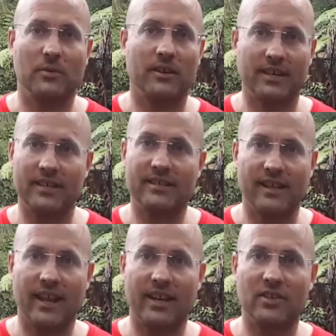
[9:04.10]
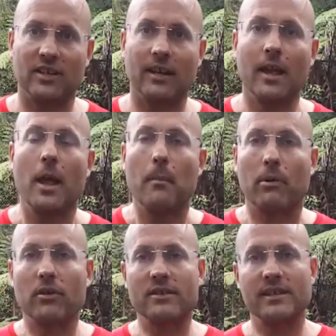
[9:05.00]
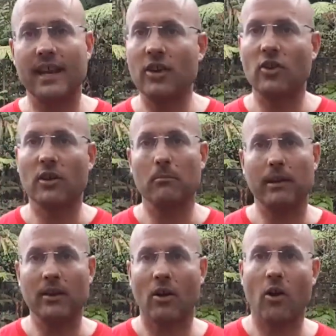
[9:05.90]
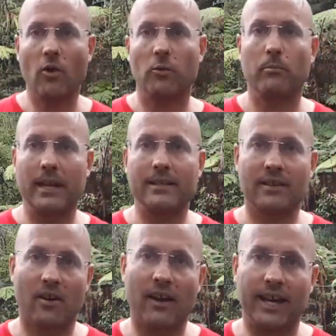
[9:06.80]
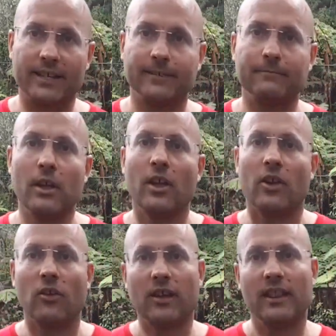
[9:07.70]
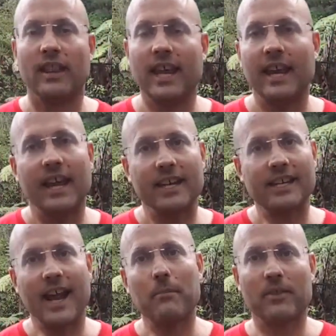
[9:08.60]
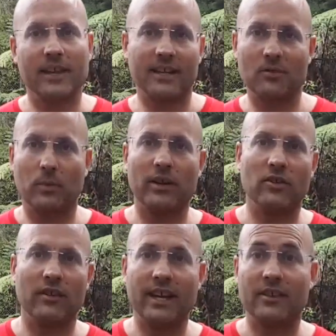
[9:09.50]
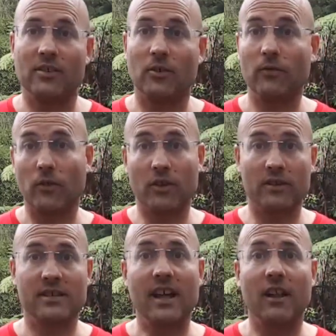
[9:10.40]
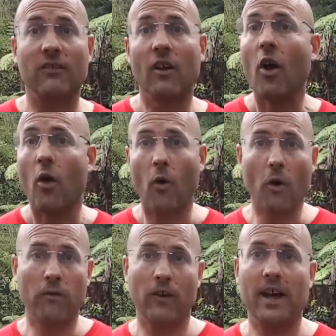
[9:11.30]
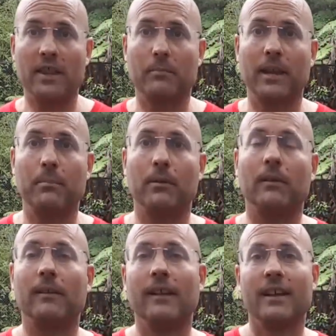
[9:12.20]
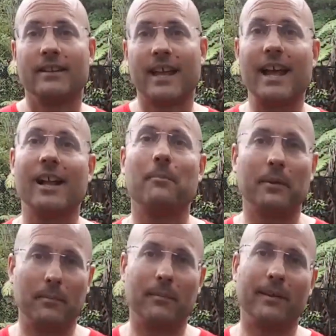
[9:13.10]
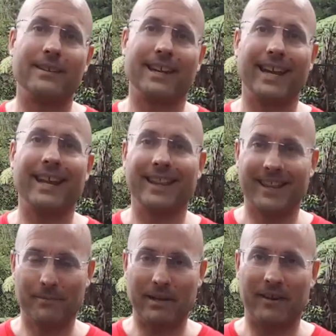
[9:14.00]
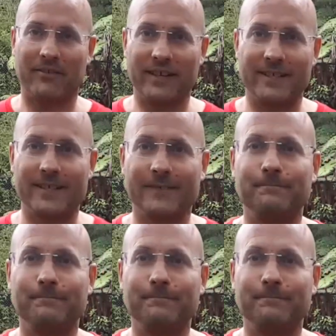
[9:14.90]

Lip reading: what it does to the energy, because then you can be your own best guide. You can then adapt things when you need to for yourself or for other people to help them to get the benefits.